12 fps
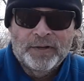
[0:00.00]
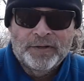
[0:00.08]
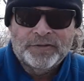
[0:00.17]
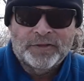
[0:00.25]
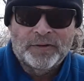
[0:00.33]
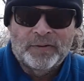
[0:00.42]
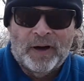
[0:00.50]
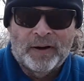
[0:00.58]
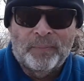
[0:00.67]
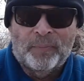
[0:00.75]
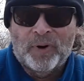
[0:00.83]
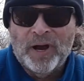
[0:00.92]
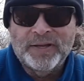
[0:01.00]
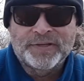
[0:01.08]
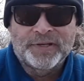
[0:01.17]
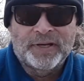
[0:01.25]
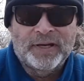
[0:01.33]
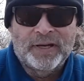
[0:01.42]
So on a bright
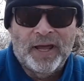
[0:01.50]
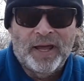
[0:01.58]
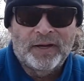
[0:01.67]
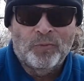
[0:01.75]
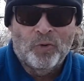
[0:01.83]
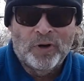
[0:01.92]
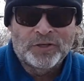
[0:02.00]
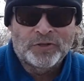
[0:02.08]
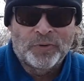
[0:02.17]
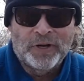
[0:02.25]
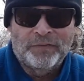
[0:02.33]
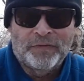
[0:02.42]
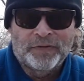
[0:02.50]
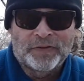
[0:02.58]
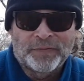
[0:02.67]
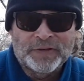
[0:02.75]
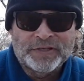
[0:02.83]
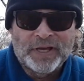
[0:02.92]
sunny day, 1/25th
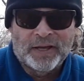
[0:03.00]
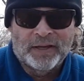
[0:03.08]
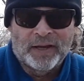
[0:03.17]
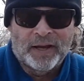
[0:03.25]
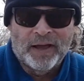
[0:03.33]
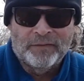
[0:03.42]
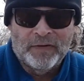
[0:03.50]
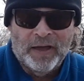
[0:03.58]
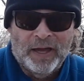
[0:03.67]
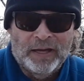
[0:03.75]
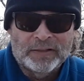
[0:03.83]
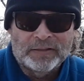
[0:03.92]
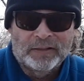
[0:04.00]
of a second at f8.